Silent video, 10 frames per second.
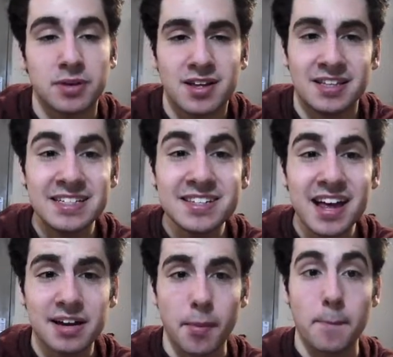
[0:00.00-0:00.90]
This is
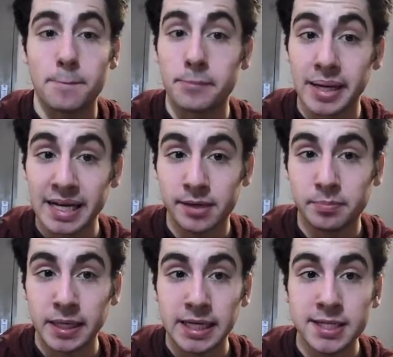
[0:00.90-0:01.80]
like mean
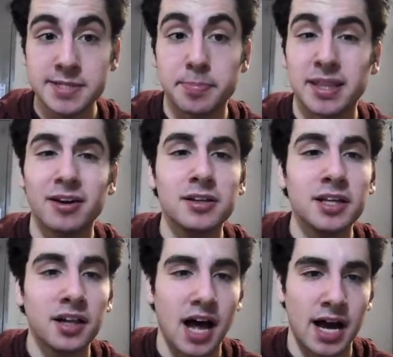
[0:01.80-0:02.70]
bees, but they're a
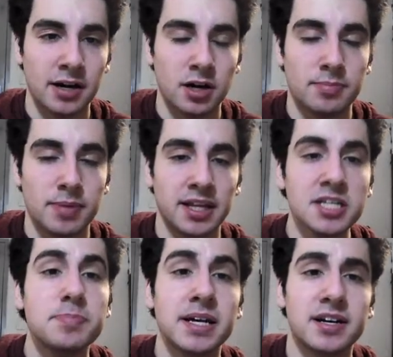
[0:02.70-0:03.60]
little higher on my
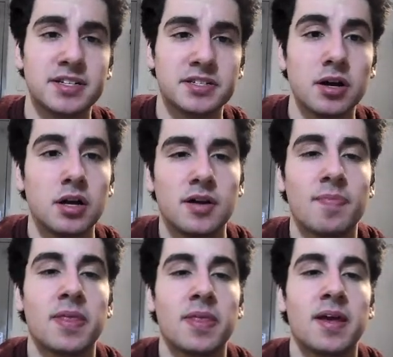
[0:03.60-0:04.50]
list because
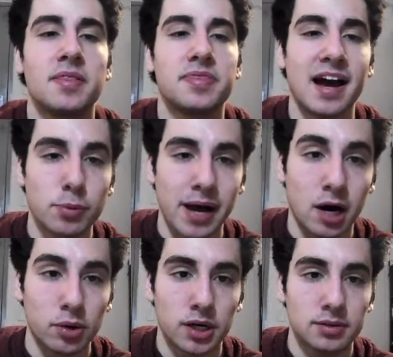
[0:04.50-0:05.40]
they have more
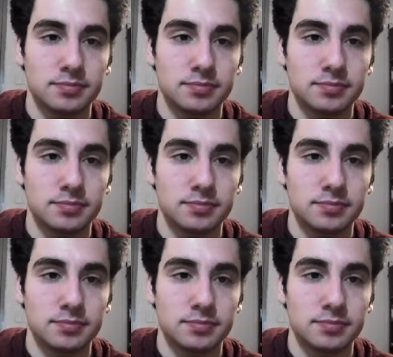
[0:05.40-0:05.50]
power.